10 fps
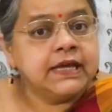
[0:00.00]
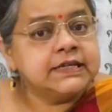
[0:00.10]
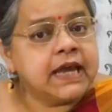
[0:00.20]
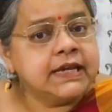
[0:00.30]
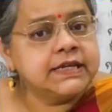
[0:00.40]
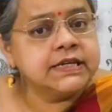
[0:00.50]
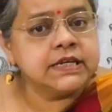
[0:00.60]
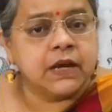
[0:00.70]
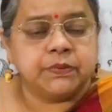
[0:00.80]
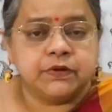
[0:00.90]
tidied
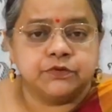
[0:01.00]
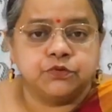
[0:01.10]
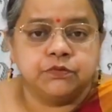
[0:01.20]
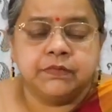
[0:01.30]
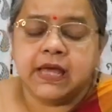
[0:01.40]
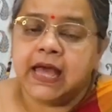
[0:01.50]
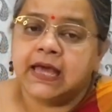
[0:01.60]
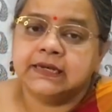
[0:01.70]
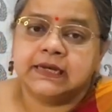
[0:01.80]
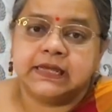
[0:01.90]
up her room
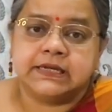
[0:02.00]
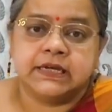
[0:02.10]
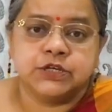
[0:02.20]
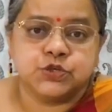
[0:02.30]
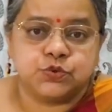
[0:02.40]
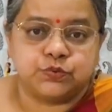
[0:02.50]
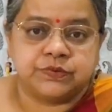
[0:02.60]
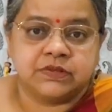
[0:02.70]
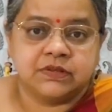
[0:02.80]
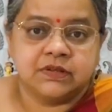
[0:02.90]
and cleaned her
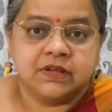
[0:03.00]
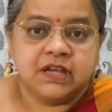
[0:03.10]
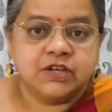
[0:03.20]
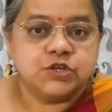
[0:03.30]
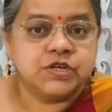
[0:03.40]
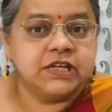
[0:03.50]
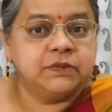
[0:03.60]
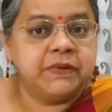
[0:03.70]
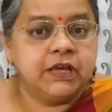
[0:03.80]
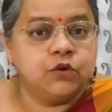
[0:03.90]
shoes. She is
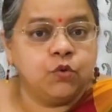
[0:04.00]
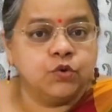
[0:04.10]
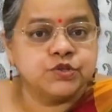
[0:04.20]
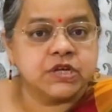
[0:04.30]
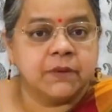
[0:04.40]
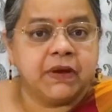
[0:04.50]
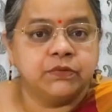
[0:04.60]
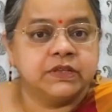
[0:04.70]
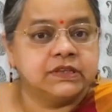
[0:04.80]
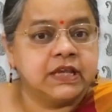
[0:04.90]
being coached
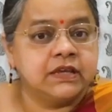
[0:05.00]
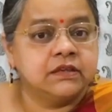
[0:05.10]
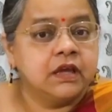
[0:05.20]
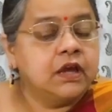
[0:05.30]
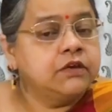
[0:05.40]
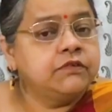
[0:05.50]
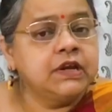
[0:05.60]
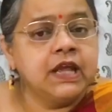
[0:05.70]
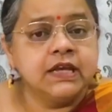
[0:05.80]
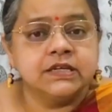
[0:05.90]
about the things
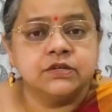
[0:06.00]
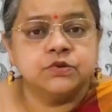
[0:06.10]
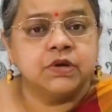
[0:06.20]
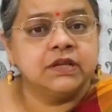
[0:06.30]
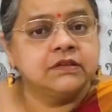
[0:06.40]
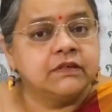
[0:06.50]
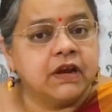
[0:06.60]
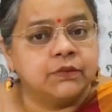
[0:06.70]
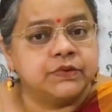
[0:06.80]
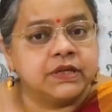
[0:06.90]
related to her
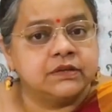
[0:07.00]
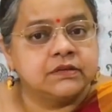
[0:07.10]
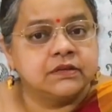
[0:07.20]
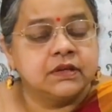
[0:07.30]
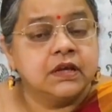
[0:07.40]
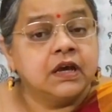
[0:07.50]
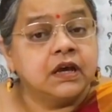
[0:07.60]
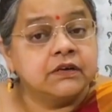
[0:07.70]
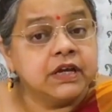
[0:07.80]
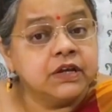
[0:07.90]
surroundings.
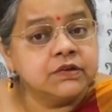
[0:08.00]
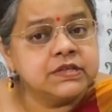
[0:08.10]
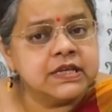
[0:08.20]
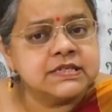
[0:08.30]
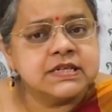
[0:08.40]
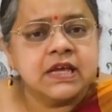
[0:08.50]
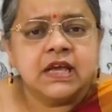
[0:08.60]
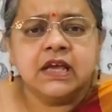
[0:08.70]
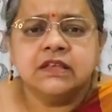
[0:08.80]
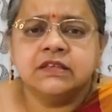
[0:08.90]
Her innocence
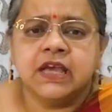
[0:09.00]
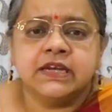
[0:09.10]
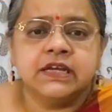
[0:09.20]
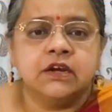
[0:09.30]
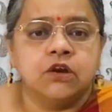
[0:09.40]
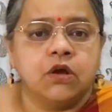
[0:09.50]
is getting